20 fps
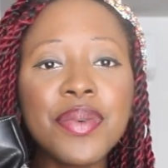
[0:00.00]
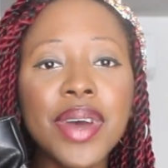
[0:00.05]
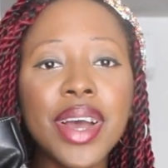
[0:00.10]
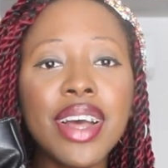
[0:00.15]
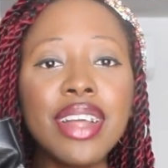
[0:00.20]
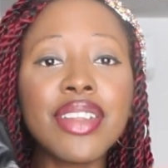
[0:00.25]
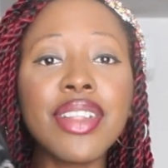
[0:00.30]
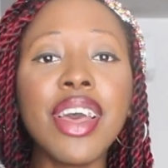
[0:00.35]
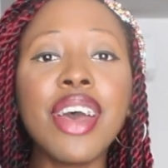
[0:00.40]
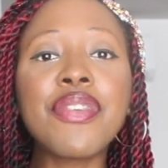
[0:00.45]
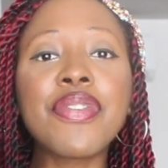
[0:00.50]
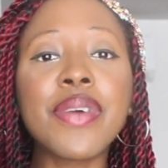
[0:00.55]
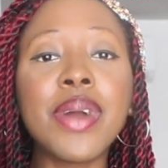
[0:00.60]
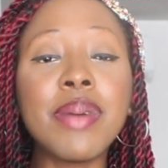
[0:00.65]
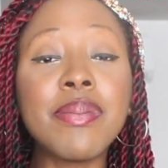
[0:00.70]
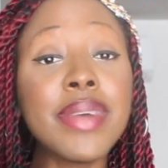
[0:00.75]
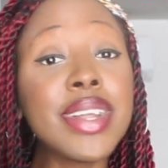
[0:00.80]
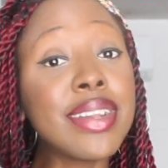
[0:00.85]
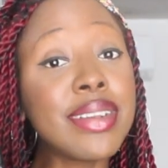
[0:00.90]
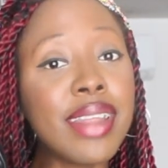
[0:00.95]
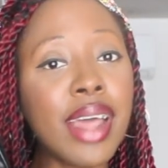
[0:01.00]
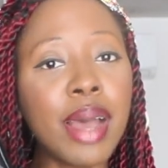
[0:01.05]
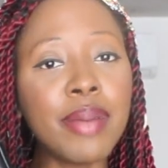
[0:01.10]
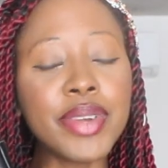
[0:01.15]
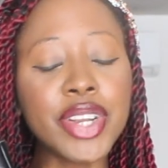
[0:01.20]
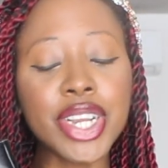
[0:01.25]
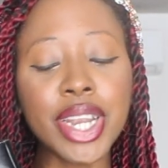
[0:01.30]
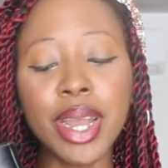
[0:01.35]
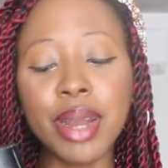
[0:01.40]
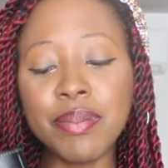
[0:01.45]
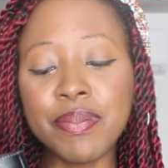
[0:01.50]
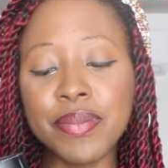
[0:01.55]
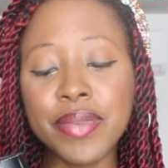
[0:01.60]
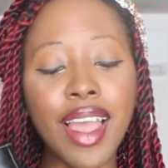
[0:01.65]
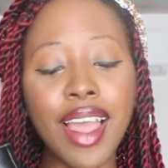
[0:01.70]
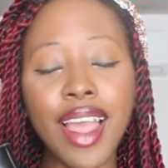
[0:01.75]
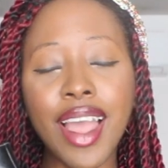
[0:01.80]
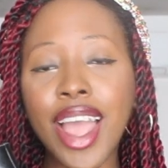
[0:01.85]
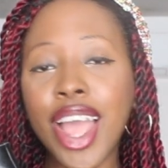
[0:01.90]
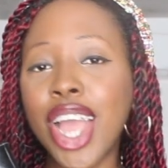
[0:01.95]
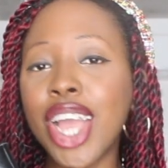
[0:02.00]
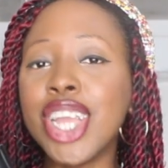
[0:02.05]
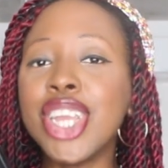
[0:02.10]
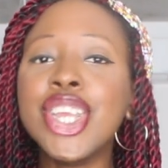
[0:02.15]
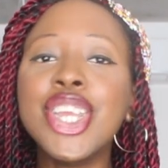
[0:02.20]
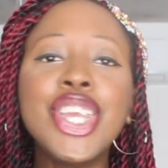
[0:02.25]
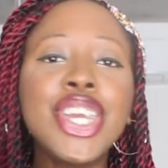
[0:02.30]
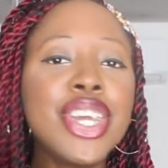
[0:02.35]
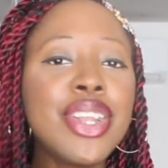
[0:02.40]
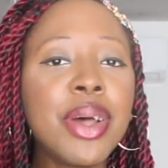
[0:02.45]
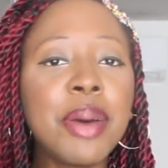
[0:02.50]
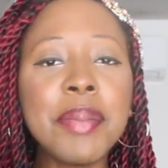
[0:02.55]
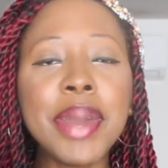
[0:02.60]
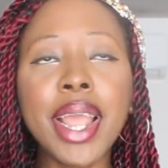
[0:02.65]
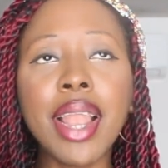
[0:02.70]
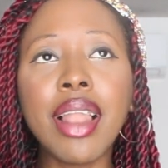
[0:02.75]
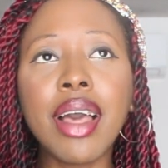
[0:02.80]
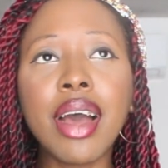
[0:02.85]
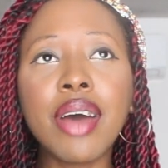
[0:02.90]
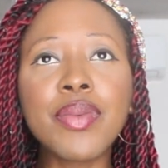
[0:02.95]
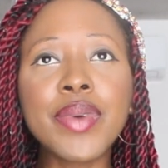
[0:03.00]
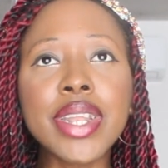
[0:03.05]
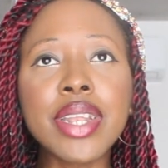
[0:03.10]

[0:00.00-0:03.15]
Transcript: one from Topshop. You know my love